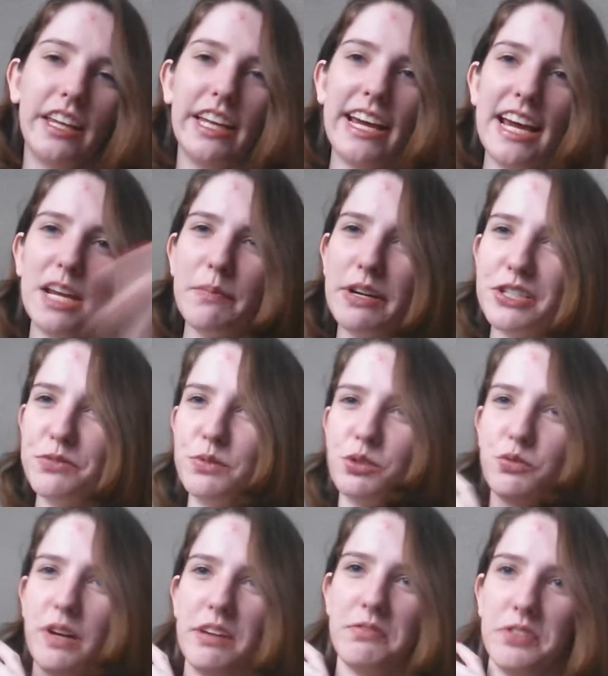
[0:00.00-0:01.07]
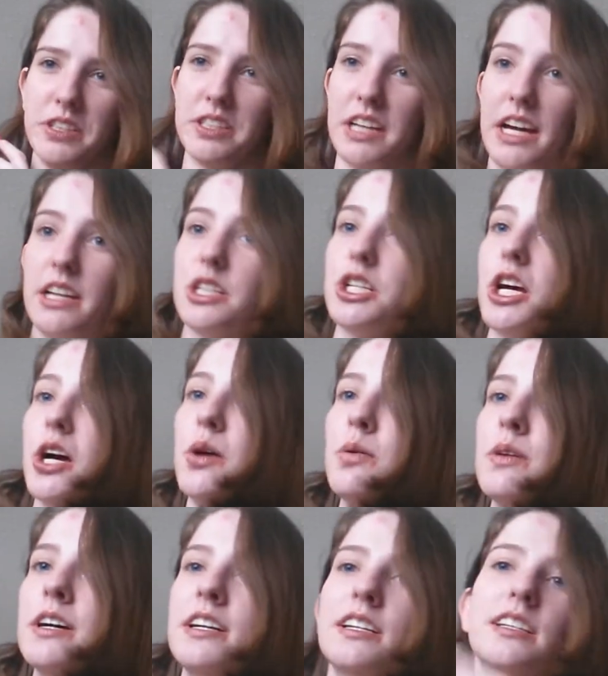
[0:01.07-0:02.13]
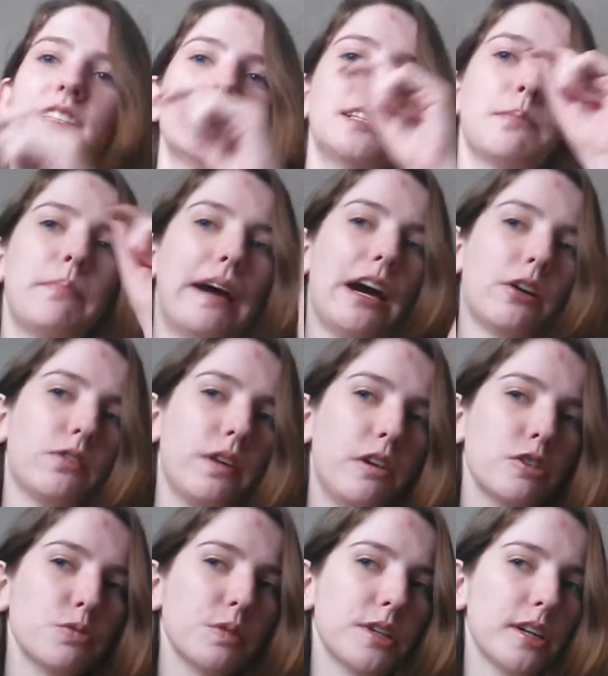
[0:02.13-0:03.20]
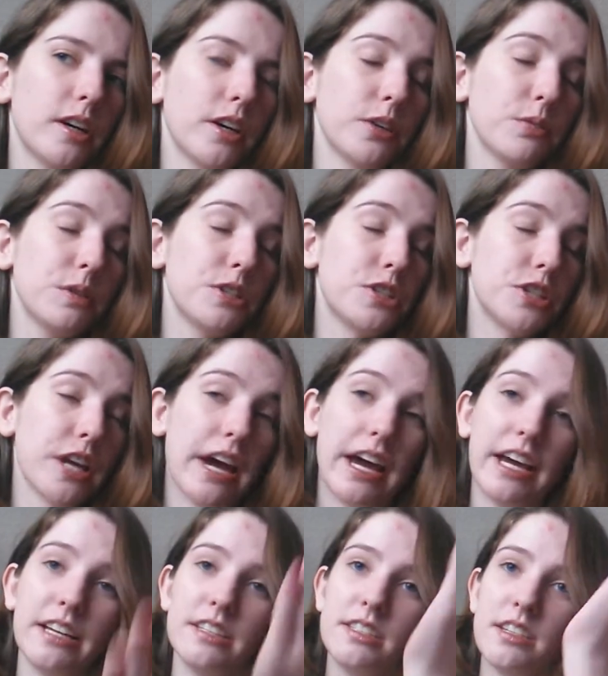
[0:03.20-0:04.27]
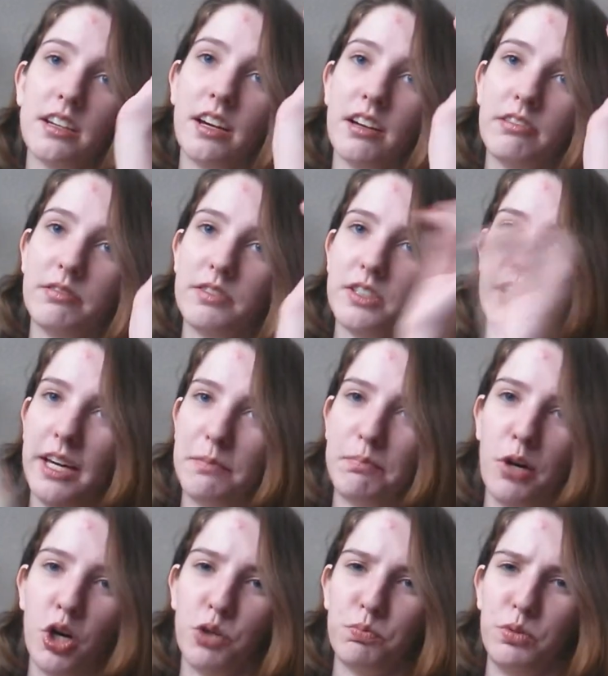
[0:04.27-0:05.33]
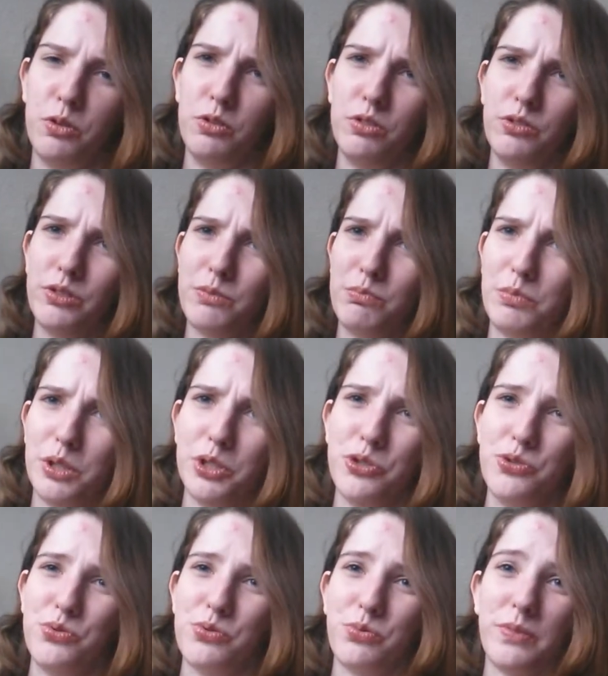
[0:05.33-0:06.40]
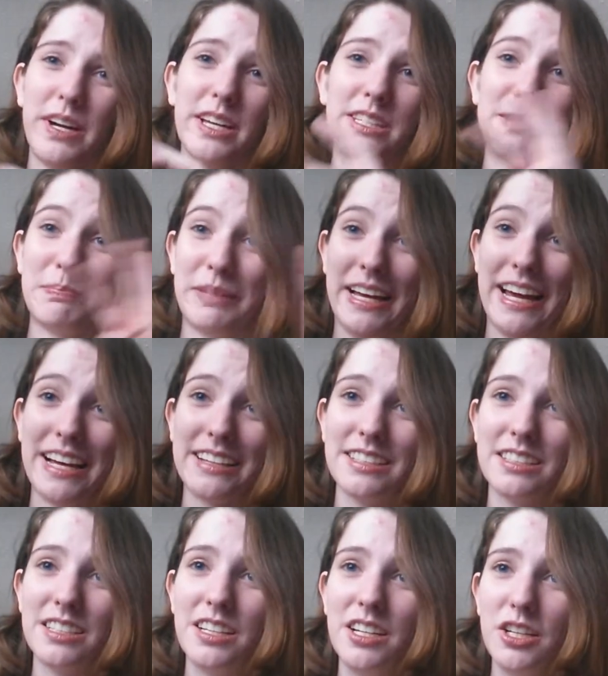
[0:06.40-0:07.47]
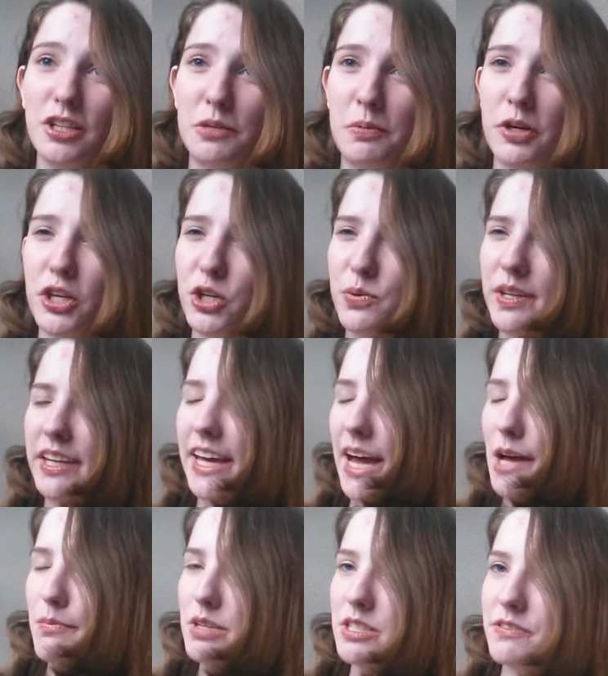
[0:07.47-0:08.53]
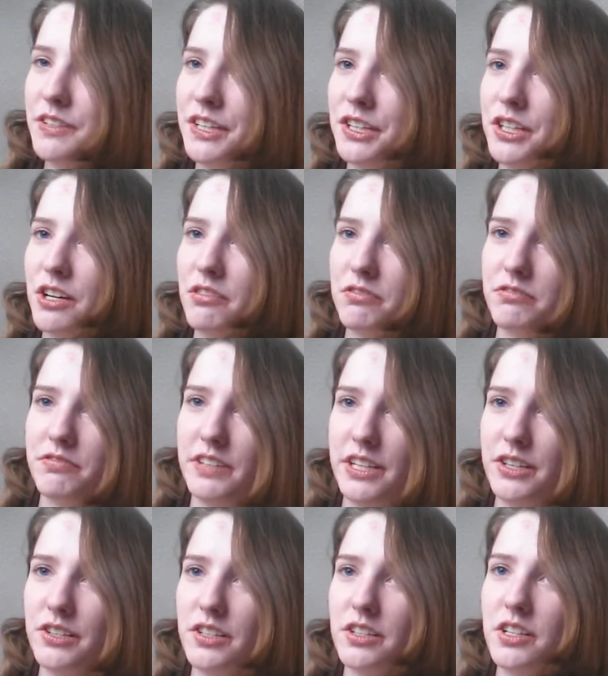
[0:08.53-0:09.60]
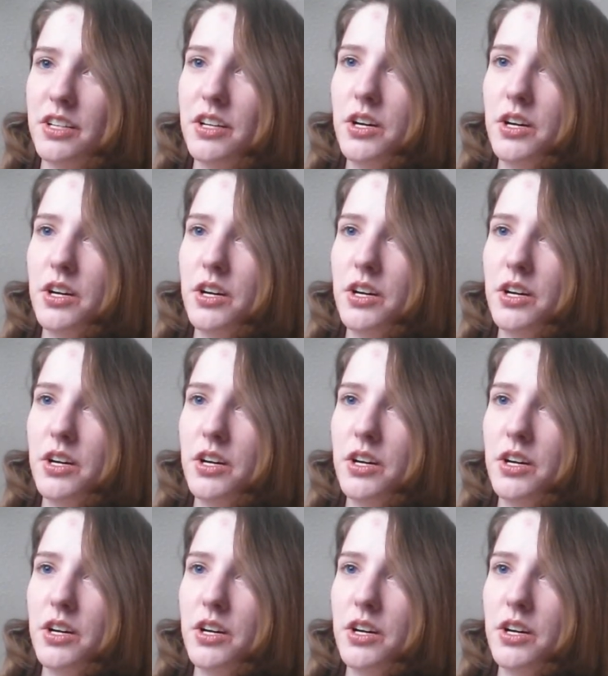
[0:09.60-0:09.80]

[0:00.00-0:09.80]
The animation was great for this kind of show. Some backgrounds were dark with shades of, like, purples and blues and reds and blacks to put you in the atmosphere of fear